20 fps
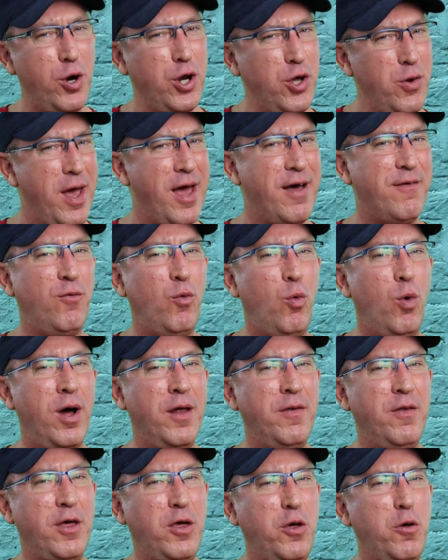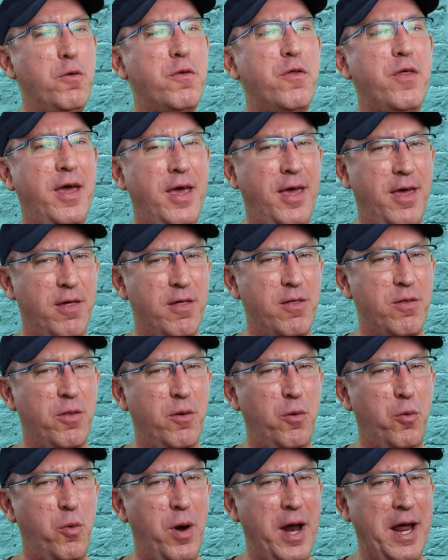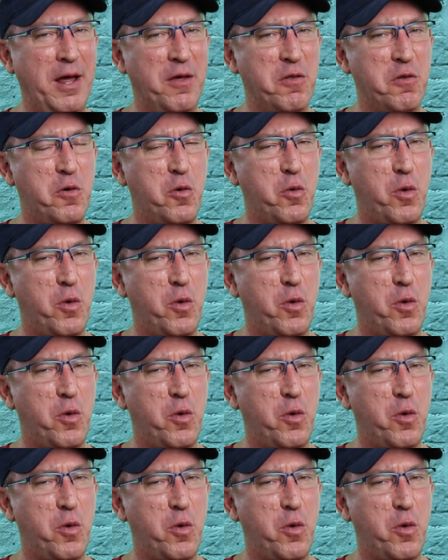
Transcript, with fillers: or do you have one that you think is Reagan's